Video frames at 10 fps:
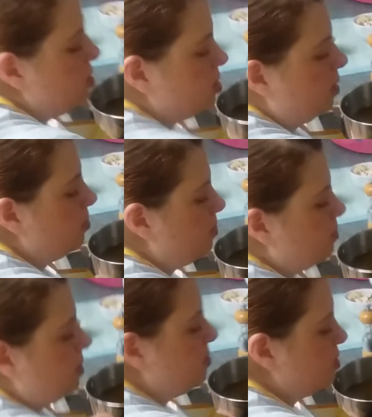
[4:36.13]
so I
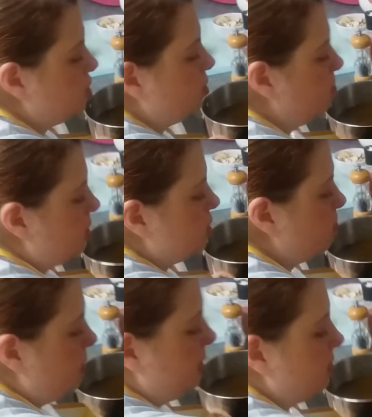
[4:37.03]
won't worry too much
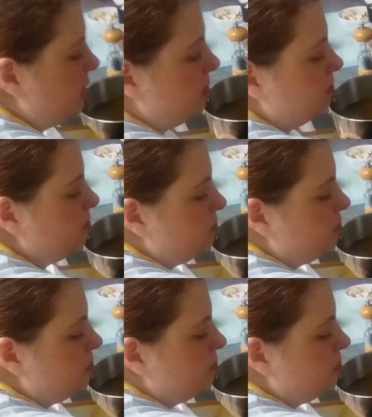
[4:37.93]
about that.